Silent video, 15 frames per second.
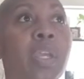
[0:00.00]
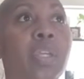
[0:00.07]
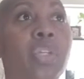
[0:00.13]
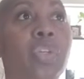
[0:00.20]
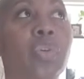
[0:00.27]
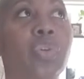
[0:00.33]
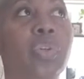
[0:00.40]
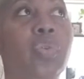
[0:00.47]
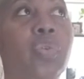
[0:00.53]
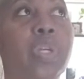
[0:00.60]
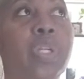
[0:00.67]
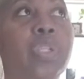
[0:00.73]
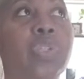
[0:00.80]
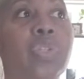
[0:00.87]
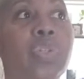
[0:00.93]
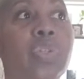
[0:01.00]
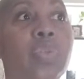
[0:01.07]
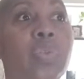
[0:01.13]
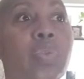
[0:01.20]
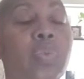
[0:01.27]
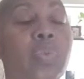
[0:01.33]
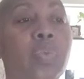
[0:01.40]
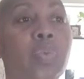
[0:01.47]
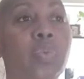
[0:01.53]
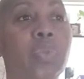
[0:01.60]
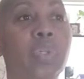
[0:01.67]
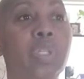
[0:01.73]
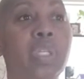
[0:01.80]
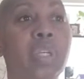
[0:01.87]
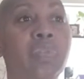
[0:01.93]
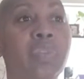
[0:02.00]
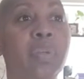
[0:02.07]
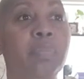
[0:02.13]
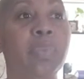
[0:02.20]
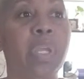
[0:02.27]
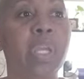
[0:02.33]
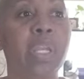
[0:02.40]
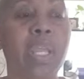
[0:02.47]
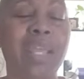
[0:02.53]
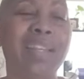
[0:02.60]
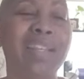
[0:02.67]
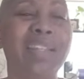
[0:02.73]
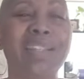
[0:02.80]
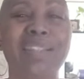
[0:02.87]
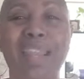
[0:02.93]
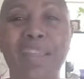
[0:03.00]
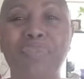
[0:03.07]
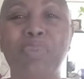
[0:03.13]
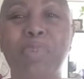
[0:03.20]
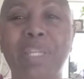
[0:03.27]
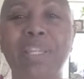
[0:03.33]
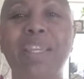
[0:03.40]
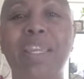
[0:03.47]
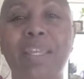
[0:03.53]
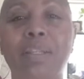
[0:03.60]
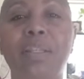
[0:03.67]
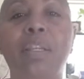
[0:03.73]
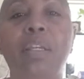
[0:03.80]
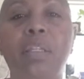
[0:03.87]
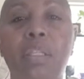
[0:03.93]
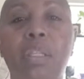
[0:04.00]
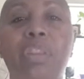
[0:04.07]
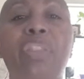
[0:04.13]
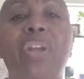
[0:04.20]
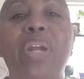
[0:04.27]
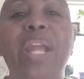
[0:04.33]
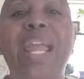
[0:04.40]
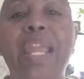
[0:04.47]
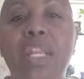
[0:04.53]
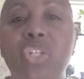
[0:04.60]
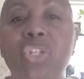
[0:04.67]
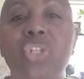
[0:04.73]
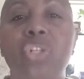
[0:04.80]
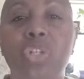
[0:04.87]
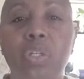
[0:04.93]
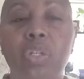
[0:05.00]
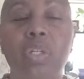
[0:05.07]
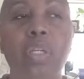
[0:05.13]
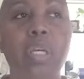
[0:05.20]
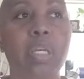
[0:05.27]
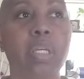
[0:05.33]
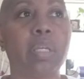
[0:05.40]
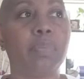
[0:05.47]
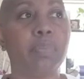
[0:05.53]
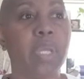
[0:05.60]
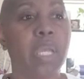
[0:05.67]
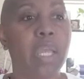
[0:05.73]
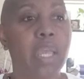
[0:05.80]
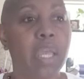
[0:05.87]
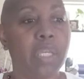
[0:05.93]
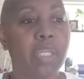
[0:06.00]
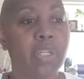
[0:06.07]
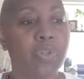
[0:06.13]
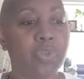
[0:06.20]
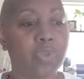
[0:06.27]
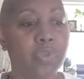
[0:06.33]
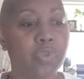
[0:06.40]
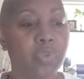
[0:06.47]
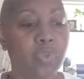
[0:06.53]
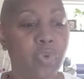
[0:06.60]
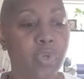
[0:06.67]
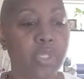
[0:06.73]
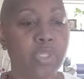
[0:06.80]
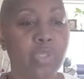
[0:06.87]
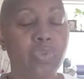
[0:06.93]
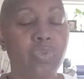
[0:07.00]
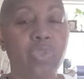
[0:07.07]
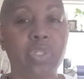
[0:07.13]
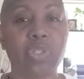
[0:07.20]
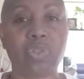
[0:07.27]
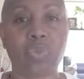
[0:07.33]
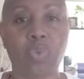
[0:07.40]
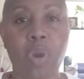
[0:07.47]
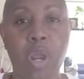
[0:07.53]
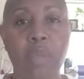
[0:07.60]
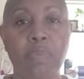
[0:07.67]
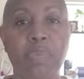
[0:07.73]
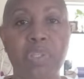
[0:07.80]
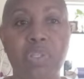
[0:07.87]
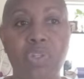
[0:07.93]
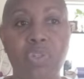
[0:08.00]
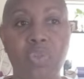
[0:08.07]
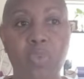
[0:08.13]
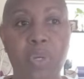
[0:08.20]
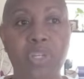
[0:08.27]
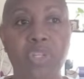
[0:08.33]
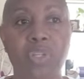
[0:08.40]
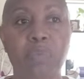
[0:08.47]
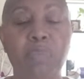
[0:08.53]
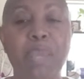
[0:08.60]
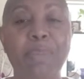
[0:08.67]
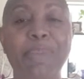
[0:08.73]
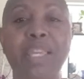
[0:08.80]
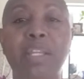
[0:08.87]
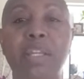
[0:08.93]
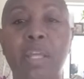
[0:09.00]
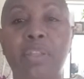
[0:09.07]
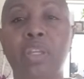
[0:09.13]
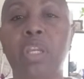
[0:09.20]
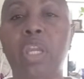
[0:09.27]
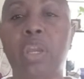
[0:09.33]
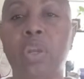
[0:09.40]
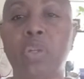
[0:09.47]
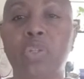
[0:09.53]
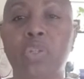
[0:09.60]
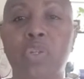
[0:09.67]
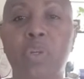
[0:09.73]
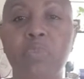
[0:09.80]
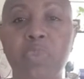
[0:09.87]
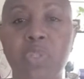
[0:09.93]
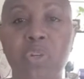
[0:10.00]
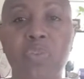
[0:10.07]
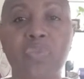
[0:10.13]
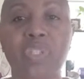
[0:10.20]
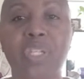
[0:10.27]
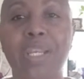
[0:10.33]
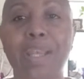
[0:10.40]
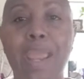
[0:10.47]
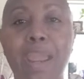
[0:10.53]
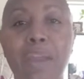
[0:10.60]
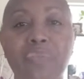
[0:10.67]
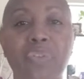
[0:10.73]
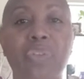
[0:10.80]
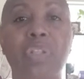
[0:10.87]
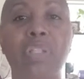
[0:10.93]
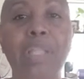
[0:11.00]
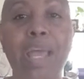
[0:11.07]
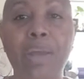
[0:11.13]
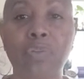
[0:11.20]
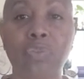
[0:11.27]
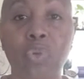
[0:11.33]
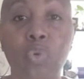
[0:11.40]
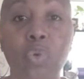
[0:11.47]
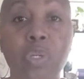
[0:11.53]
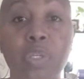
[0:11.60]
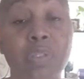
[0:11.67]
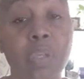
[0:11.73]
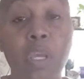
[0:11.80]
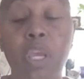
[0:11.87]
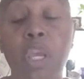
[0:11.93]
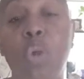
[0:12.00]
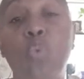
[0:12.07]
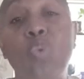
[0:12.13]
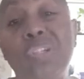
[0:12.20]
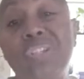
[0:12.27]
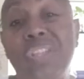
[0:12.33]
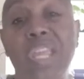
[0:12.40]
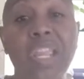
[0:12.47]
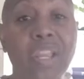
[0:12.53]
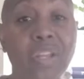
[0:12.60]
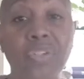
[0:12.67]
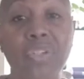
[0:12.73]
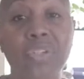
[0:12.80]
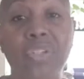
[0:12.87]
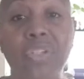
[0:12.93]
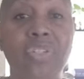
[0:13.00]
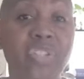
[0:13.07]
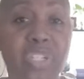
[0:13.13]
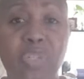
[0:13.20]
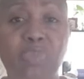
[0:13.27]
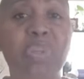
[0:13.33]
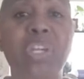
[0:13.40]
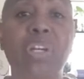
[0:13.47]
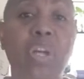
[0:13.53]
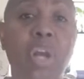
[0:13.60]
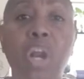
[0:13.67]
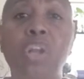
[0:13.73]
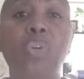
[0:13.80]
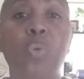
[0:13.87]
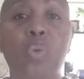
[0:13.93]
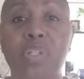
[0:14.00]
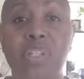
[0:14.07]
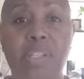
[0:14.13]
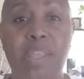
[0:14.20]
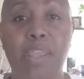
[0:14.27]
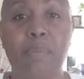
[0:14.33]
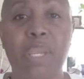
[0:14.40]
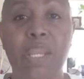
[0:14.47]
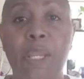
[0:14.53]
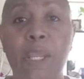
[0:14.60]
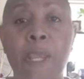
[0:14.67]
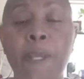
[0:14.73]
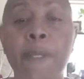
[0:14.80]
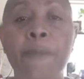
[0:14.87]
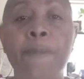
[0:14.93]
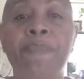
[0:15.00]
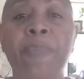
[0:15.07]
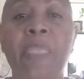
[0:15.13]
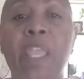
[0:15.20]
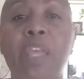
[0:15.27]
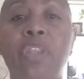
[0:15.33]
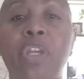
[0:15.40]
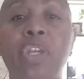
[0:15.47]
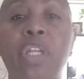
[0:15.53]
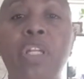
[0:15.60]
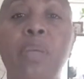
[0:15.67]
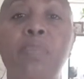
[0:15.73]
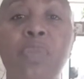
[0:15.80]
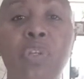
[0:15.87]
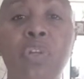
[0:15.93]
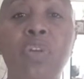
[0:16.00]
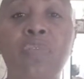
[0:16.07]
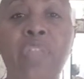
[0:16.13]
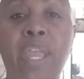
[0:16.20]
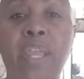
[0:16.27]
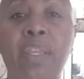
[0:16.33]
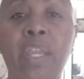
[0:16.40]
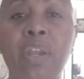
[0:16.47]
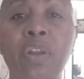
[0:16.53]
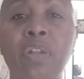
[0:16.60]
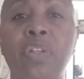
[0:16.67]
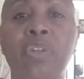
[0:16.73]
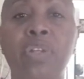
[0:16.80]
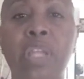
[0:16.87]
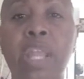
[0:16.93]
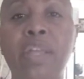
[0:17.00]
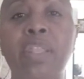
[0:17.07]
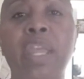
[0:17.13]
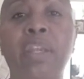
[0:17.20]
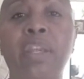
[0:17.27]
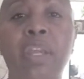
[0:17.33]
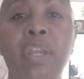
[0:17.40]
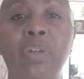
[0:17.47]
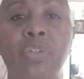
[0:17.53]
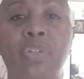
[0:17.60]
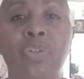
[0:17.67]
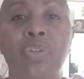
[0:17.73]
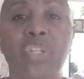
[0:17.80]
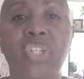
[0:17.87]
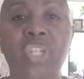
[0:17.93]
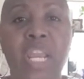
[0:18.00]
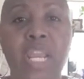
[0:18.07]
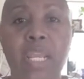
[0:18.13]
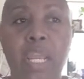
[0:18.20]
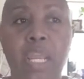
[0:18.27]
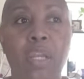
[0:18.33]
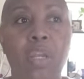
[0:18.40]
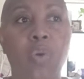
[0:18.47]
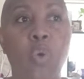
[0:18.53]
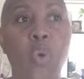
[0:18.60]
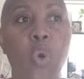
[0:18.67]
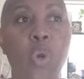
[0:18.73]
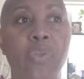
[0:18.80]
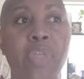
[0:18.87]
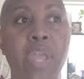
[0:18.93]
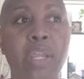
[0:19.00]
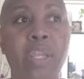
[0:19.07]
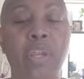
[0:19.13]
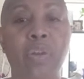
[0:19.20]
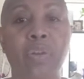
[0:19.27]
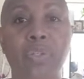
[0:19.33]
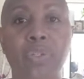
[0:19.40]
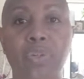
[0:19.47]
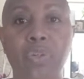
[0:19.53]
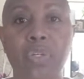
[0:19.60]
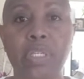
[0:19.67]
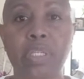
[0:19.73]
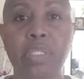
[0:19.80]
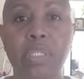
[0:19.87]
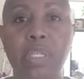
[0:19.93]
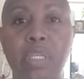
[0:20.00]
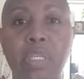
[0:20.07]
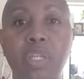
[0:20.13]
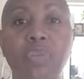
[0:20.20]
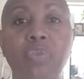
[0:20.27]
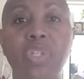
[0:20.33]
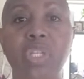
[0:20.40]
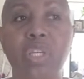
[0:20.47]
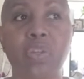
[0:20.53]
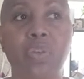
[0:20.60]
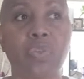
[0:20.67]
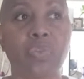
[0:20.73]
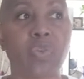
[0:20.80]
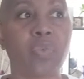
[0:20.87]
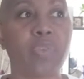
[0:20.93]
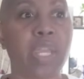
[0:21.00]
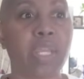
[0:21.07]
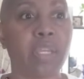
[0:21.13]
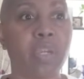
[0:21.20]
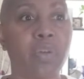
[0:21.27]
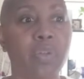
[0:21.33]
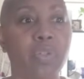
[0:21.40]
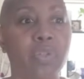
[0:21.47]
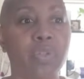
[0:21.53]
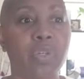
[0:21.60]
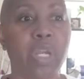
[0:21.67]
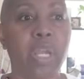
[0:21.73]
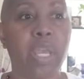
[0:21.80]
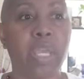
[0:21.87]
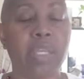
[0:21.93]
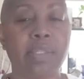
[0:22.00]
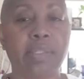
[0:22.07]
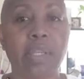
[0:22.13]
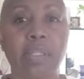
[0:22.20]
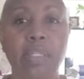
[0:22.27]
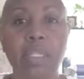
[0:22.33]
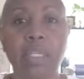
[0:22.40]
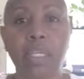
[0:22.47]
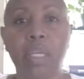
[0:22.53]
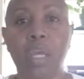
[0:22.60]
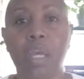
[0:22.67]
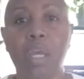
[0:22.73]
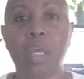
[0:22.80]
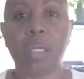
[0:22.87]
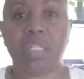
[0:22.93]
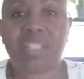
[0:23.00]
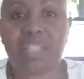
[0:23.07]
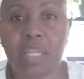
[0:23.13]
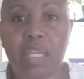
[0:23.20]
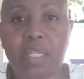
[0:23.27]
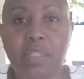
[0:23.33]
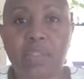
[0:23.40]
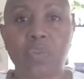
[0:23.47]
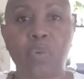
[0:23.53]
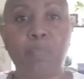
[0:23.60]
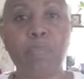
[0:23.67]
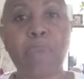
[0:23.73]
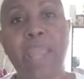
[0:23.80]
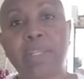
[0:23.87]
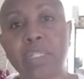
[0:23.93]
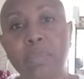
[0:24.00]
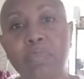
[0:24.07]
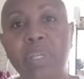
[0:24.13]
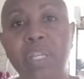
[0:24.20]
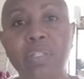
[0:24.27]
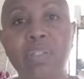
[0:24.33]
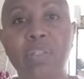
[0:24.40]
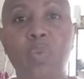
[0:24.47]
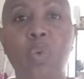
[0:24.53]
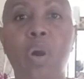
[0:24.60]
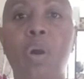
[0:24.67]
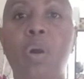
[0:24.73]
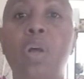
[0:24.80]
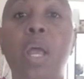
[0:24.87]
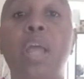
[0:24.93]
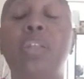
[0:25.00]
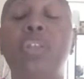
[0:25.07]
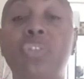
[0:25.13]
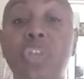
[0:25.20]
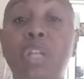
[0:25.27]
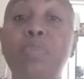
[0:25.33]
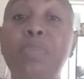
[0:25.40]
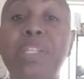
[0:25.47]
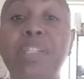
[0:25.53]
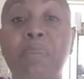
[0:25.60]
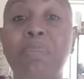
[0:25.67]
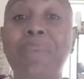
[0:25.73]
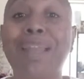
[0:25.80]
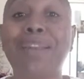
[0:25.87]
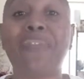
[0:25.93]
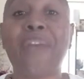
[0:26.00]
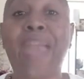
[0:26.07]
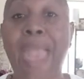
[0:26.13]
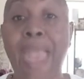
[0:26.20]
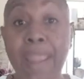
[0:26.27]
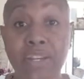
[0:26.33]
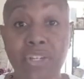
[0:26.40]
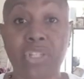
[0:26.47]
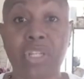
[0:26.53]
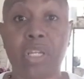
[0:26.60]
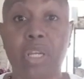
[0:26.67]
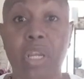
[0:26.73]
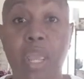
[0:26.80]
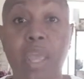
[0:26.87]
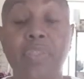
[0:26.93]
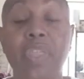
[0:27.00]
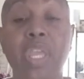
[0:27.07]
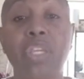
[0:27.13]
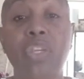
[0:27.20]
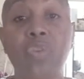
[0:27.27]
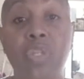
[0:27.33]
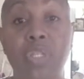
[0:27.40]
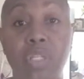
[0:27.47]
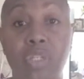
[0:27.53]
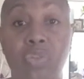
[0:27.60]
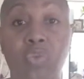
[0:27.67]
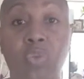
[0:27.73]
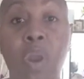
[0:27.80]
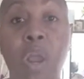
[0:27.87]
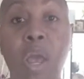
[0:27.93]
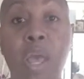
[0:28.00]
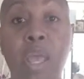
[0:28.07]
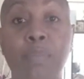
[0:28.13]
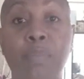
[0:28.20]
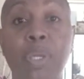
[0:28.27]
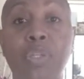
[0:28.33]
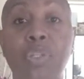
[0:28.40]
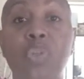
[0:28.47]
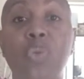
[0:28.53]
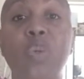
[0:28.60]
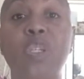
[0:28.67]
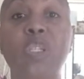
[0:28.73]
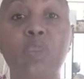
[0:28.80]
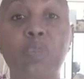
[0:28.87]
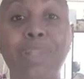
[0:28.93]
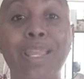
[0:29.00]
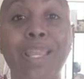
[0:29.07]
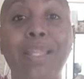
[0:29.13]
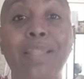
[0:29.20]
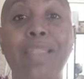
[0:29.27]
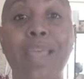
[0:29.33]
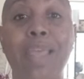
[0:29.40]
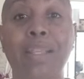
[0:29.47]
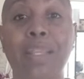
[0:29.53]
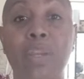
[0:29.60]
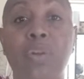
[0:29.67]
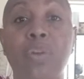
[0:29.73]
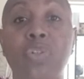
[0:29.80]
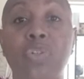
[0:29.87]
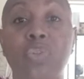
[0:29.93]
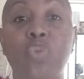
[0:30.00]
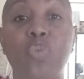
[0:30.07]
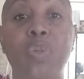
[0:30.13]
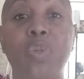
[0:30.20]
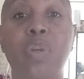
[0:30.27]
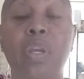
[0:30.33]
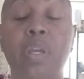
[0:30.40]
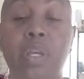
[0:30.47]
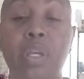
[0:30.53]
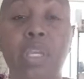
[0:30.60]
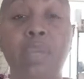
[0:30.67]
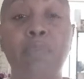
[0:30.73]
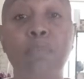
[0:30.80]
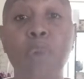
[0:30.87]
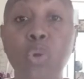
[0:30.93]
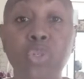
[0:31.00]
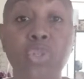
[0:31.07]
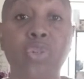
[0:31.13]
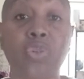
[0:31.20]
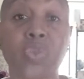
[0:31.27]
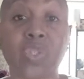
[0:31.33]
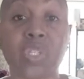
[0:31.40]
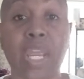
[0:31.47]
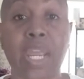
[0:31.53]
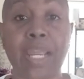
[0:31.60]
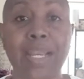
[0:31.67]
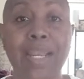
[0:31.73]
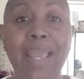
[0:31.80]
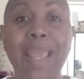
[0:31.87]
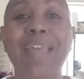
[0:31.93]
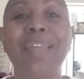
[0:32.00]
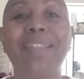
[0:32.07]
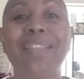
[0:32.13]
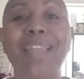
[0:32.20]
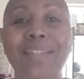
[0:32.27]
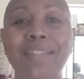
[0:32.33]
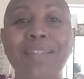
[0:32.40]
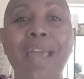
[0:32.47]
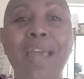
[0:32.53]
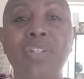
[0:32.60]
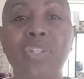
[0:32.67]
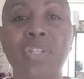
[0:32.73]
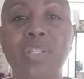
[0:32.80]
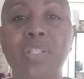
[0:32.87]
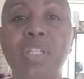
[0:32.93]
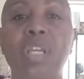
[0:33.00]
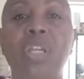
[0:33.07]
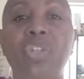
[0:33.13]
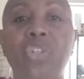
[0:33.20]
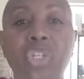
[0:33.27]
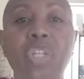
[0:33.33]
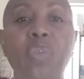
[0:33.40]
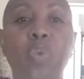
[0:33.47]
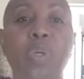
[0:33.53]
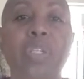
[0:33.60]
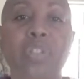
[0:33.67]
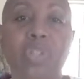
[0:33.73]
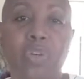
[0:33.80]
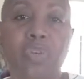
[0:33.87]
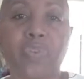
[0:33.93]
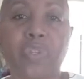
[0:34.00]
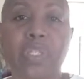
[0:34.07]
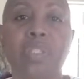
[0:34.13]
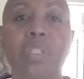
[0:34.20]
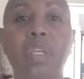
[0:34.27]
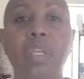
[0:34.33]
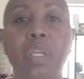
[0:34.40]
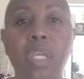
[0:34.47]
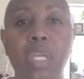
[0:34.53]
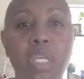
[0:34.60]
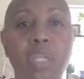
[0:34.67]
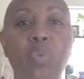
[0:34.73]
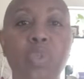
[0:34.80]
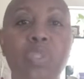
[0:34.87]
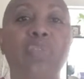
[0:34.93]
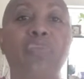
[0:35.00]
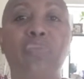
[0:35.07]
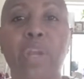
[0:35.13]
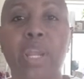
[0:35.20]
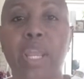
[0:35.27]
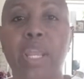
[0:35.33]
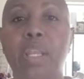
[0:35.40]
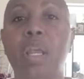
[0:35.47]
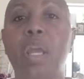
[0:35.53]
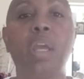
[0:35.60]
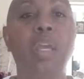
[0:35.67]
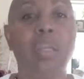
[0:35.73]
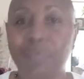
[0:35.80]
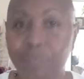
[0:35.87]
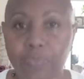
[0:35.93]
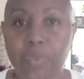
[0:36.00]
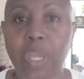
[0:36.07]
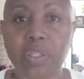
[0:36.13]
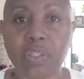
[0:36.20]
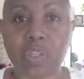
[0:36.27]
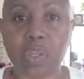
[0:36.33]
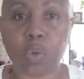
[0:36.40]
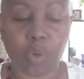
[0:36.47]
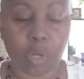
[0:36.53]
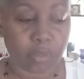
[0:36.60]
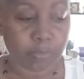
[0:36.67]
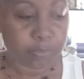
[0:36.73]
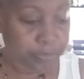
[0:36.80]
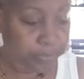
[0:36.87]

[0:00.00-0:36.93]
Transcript: You're going to give them, and it doesn't have to be, again, their hand shook. You're going to describe the situation. Maybe another character observes that after the loud noise, which they understood just to be a car door slamming, they're going to observe that character, and now that character is shaking, or that character is near tears, or that character is suddenly tense or backed up against the wall. There's going to be some kind of action that you can describe to explain that character's emotional state. That's not just she was nervous, he was afraid, and so on.